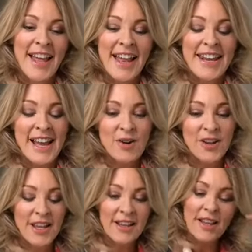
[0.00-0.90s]

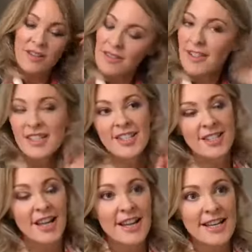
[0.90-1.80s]
Now,
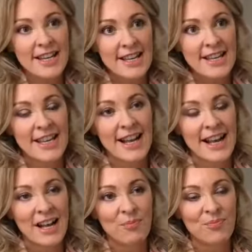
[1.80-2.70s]
slightly
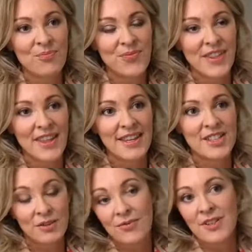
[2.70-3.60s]

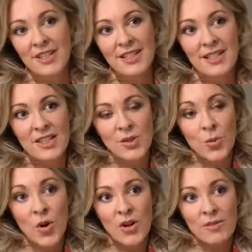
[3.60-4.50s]
different is
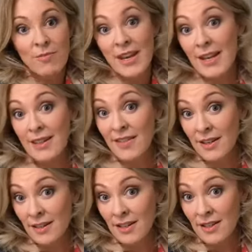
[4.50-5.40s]
what
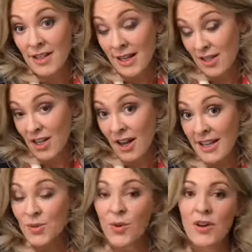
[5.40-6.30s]
the younger
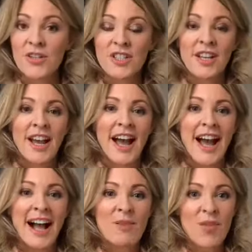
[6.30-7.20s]
clients want.
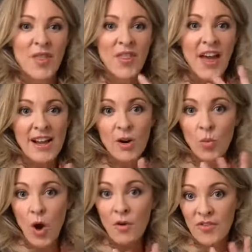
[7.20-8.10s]
They are
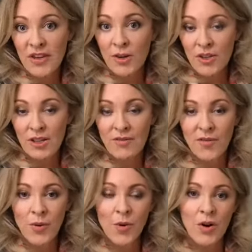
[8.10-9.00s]
often looking
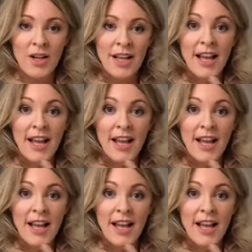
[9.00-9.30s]
for